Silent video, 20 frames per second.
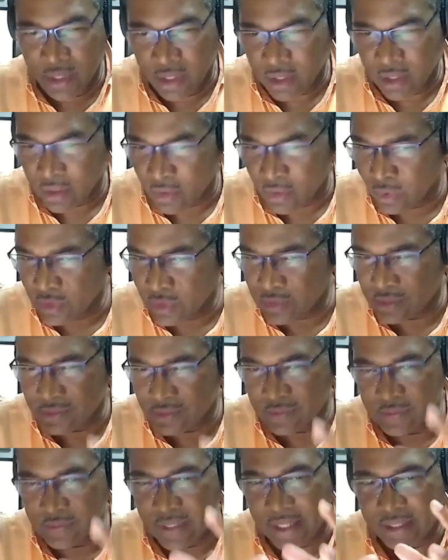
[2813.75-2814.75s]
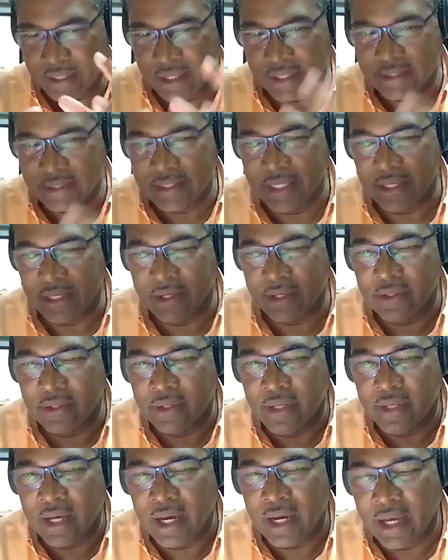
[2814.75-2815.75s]
Of course, that got
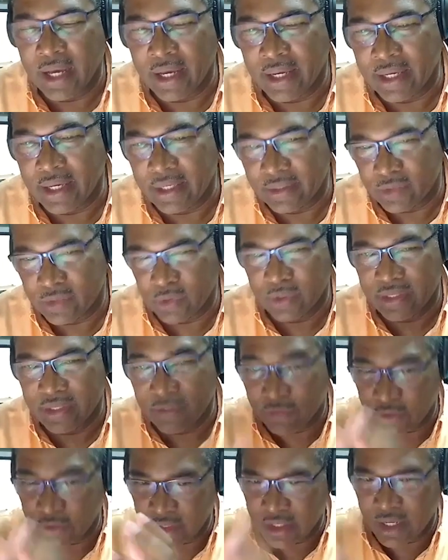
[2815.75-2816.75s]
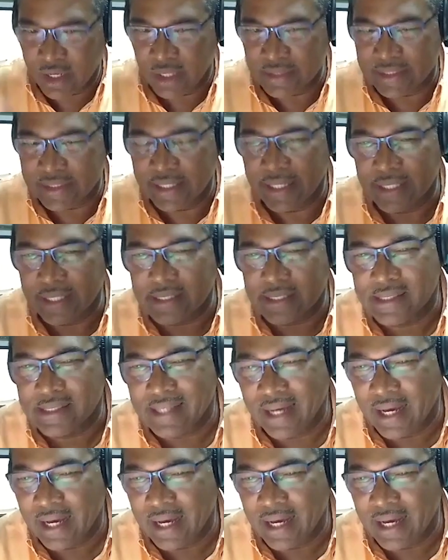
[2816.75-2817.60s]
taken into a different context.